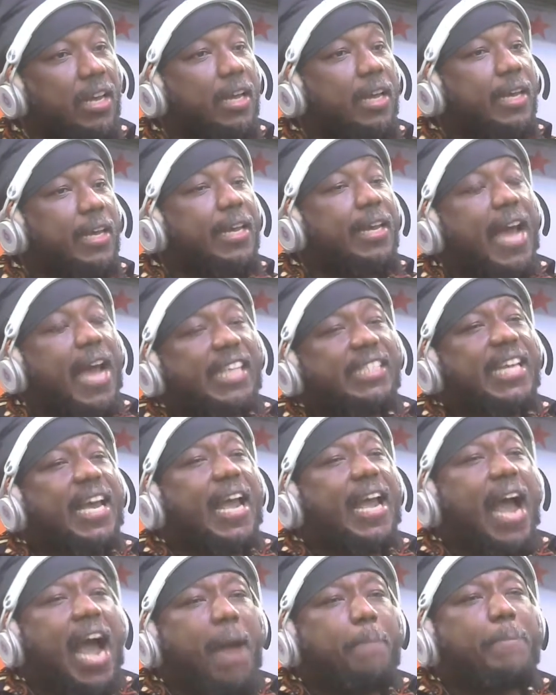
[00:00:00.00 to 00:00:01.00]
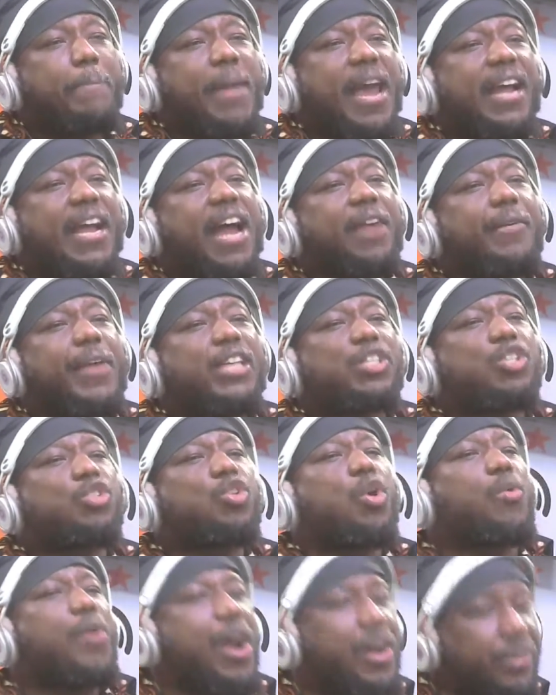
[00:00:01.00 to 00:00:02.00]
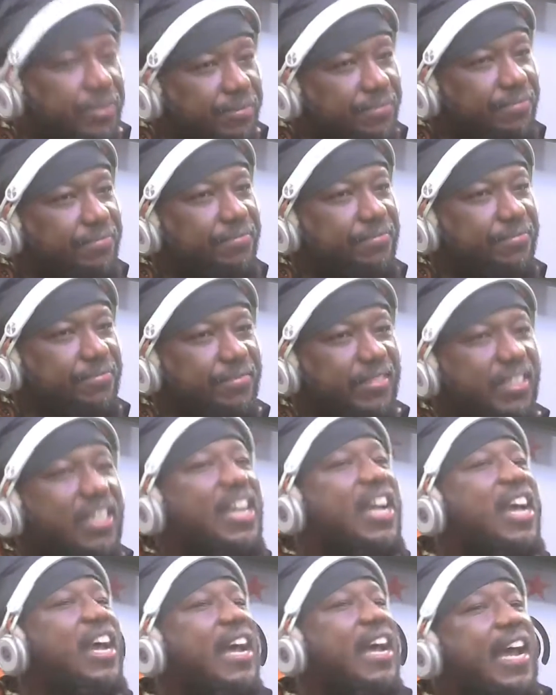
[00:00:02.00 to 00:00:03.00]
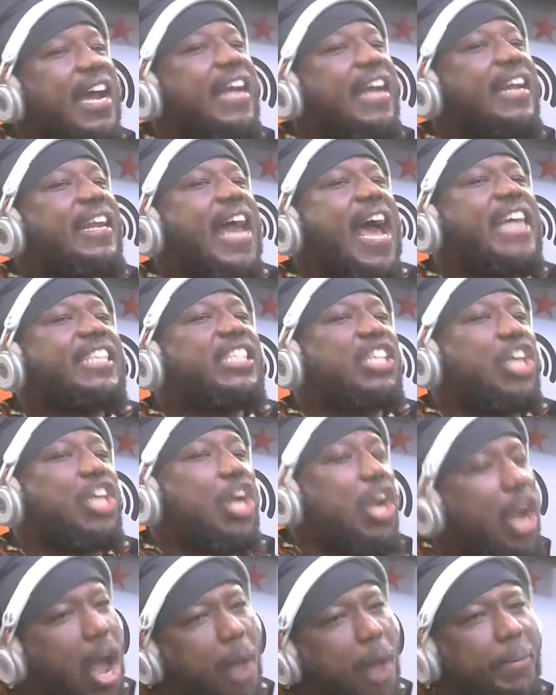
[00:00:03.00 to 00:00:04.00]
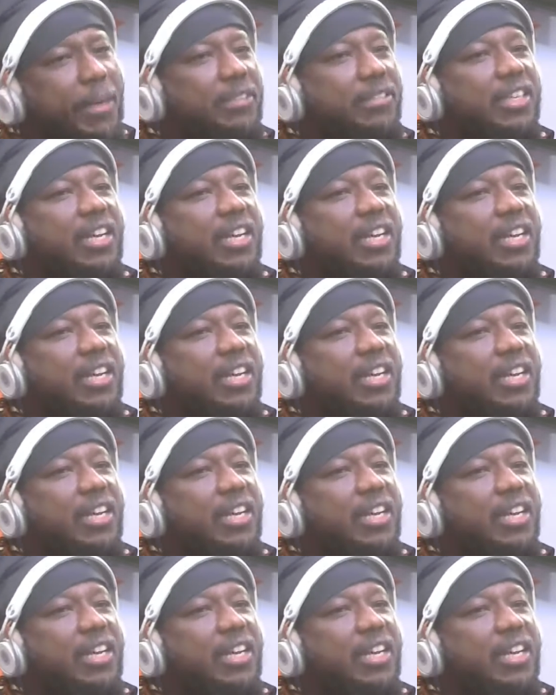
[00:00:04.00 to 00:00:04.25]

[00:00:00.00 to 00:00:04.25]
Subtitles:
He has a hamburger restaurant, a nightclub,